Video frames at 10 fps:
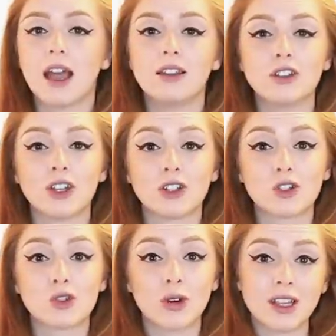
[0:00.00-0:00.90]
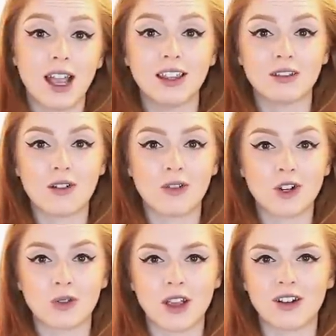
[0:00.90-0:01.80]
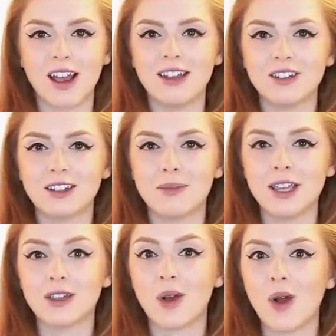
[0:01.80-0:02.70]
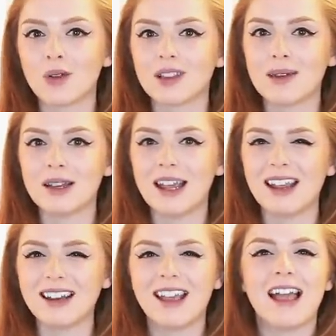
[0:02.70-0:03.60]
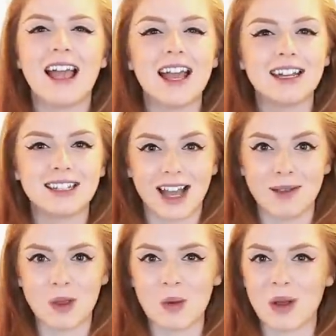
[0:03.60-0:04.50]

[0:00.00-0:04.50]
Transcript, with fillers: and then you could store that in the refrigerator and you can make your own lemonade anytime you